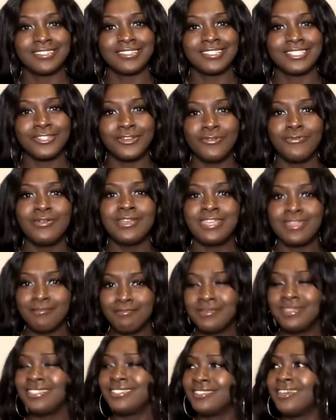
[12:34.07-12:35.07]
so we
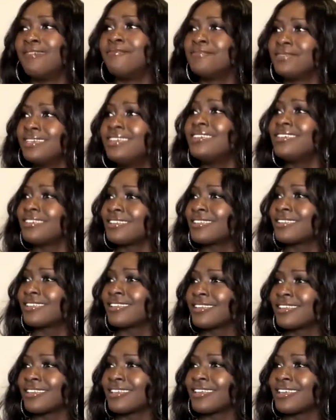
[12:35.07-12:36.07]
can be zombie
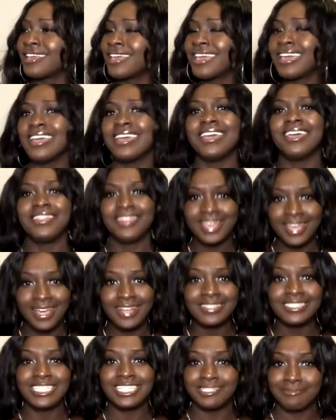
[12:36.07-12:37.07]
and they're
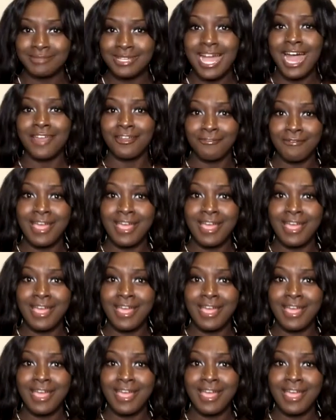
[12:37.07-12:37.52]
gonna teach me how to